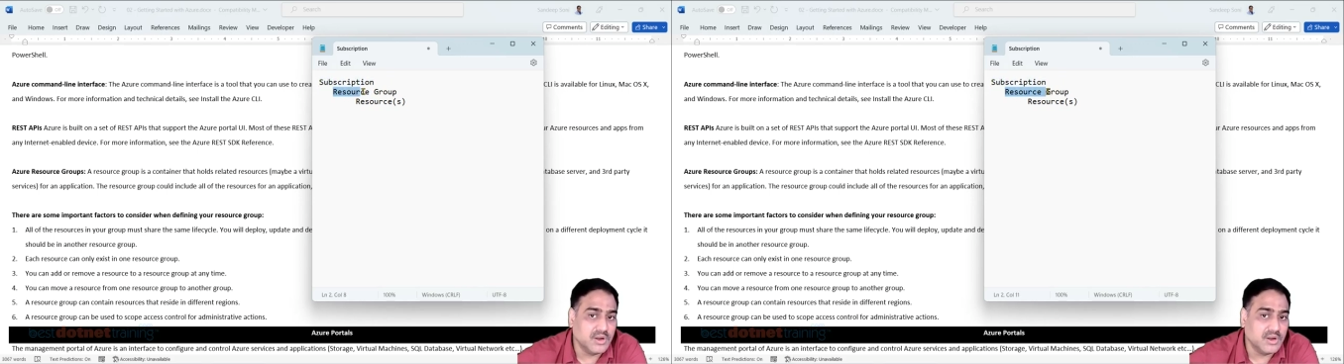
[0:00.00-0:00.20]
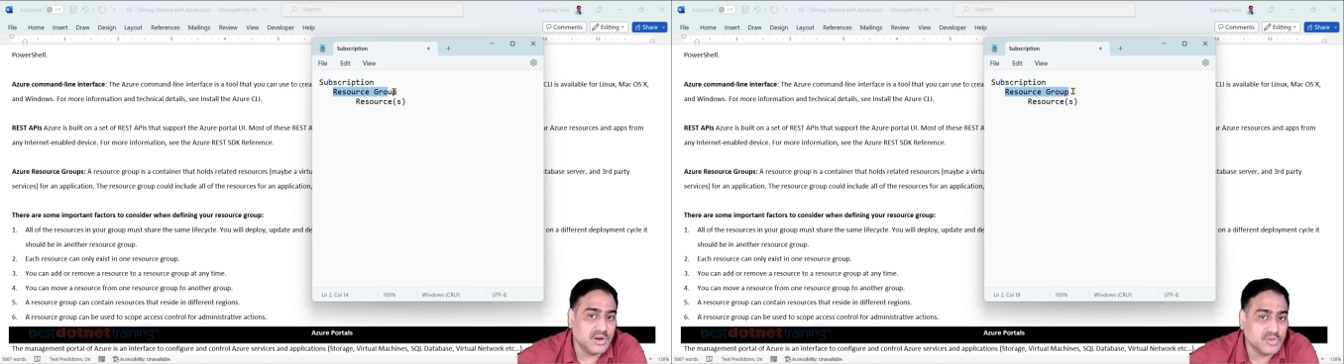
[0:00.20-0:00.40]

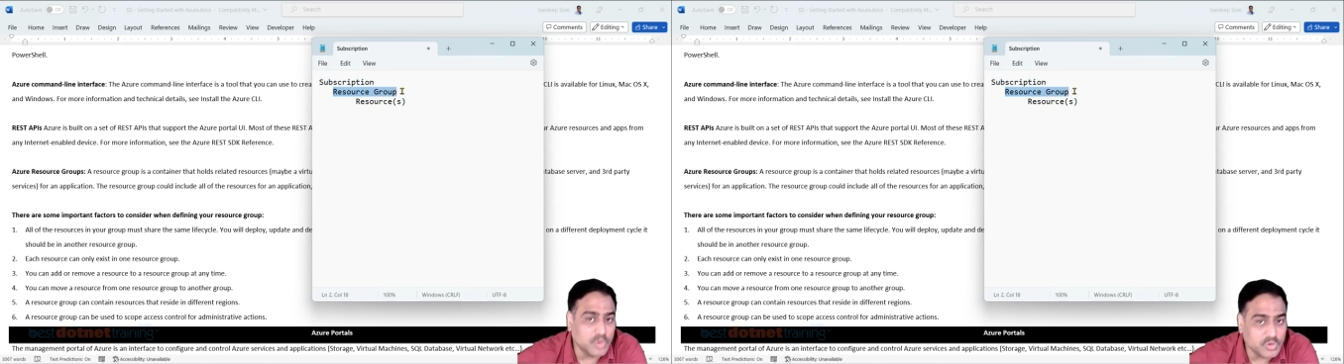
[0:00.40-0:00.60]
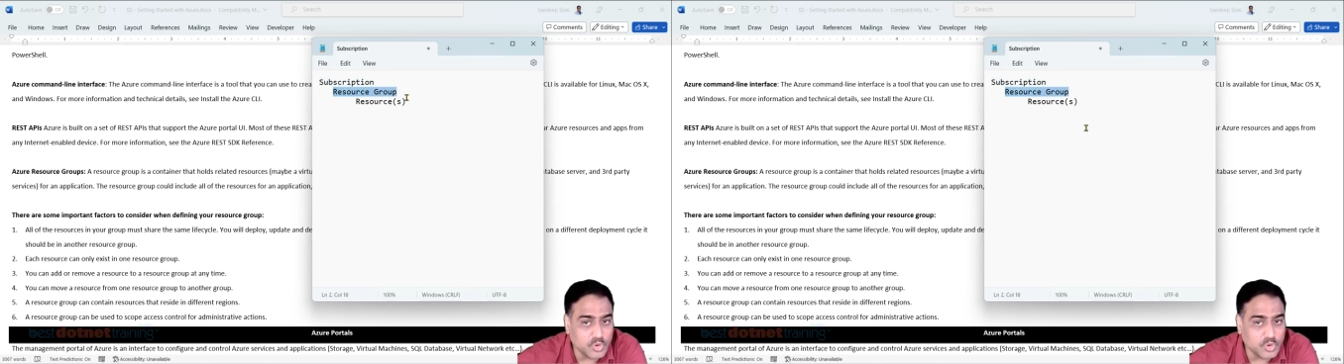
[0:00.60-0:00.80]

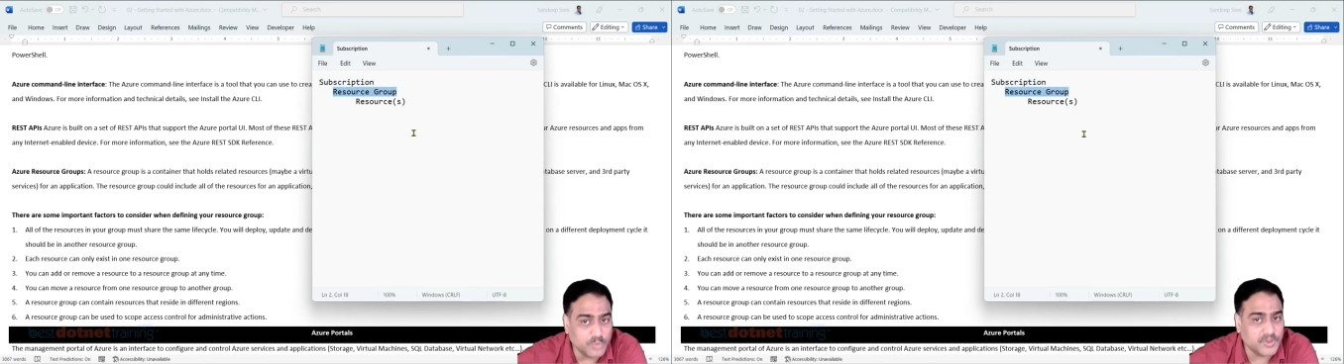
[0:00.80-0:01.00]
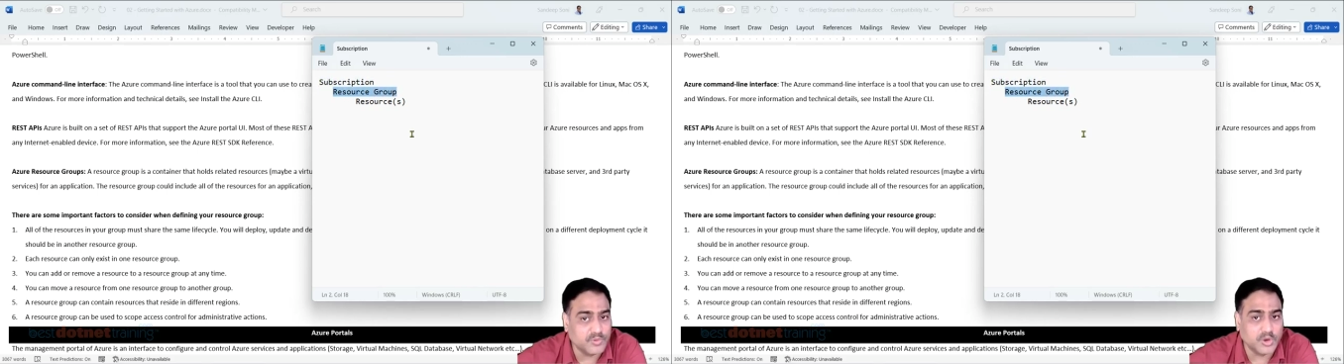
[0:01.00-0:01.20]
Resource group
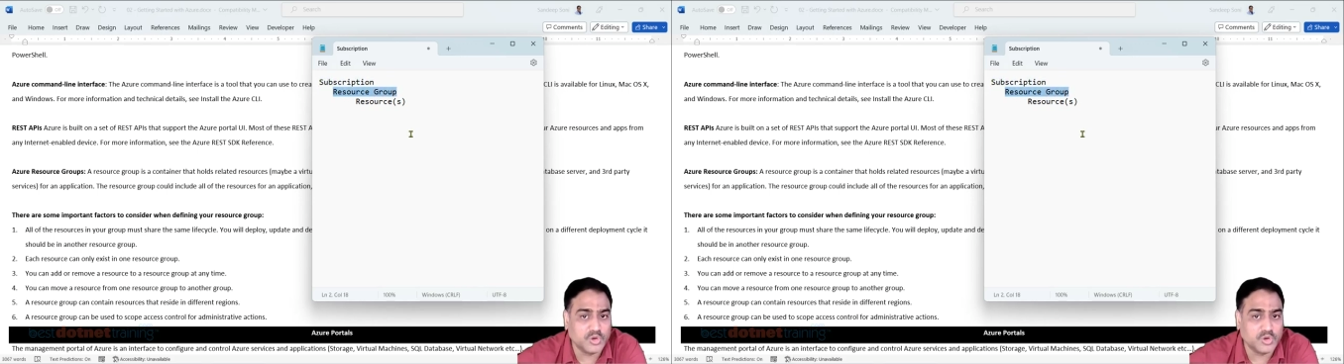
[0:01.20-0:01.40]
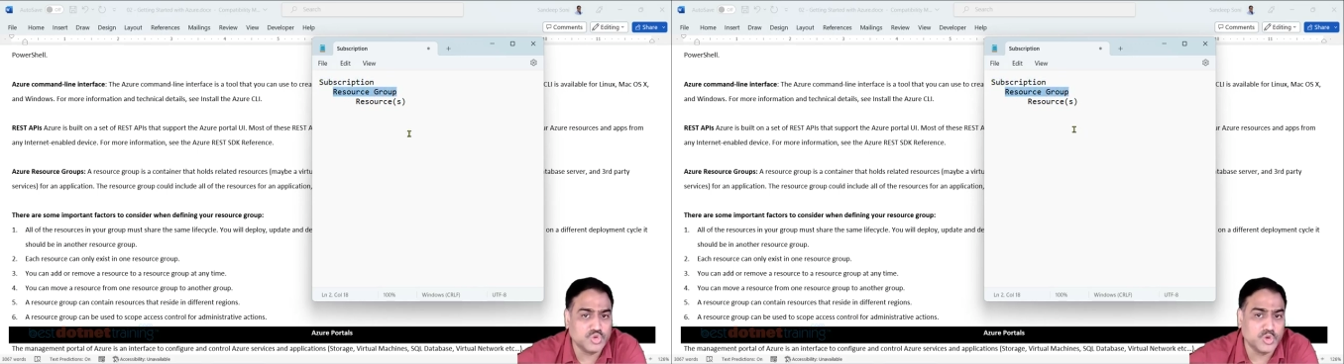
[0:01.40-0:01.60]
is what
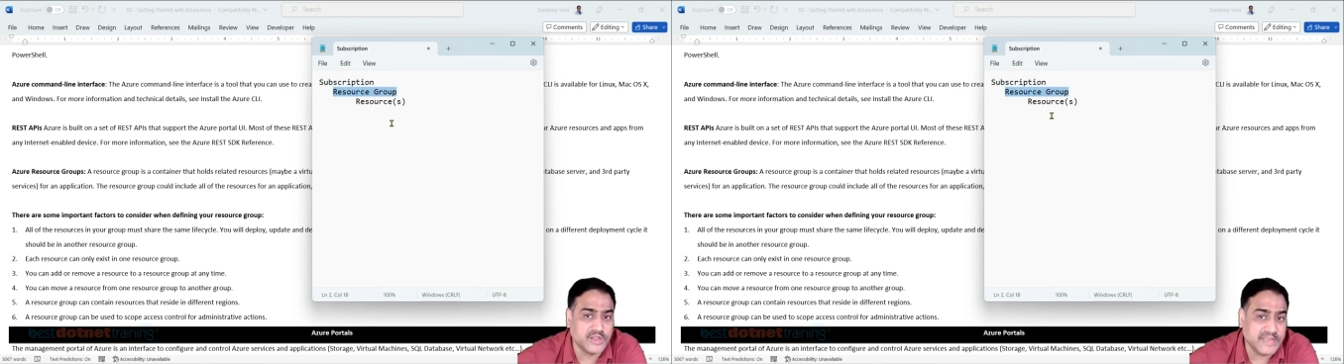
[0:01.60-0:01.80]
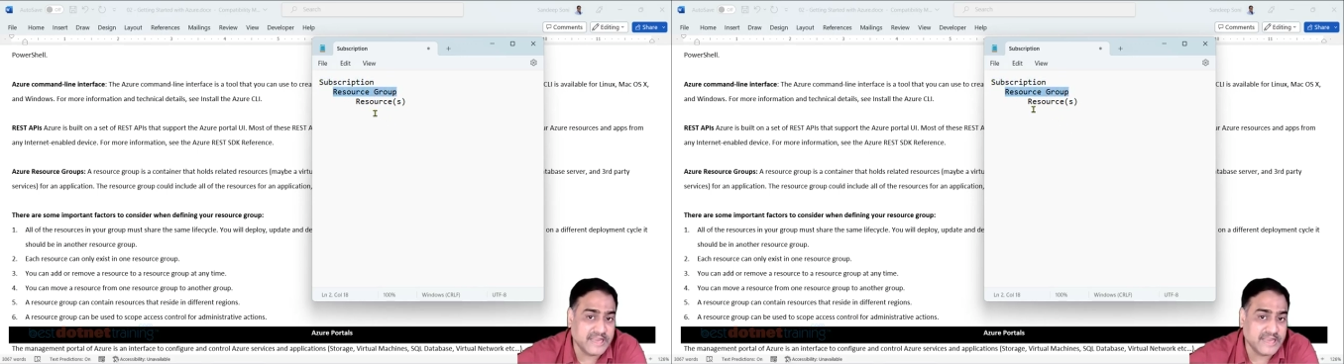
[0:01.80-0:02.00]
you should
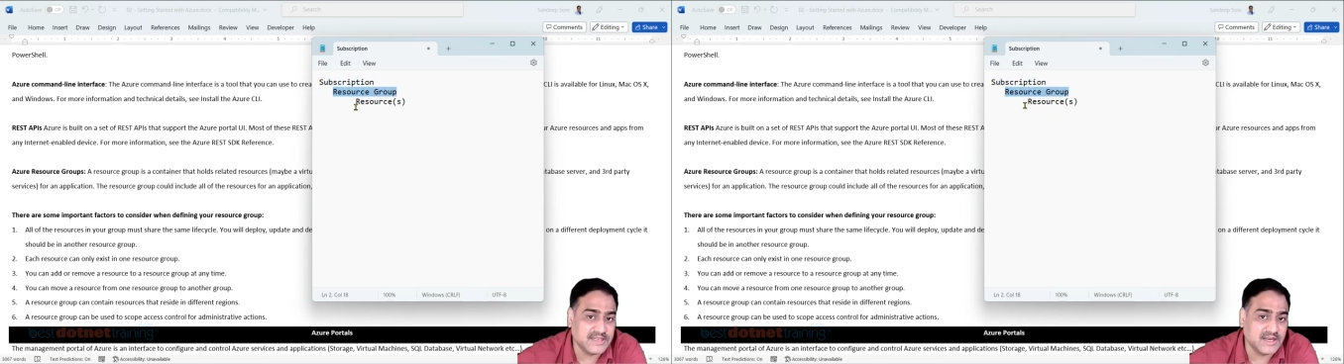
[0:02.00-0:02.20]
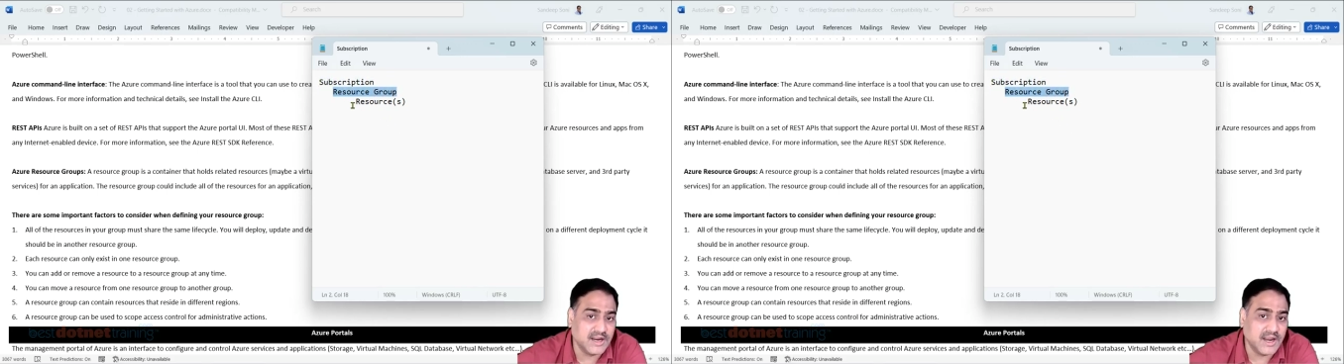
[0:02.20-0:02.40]
create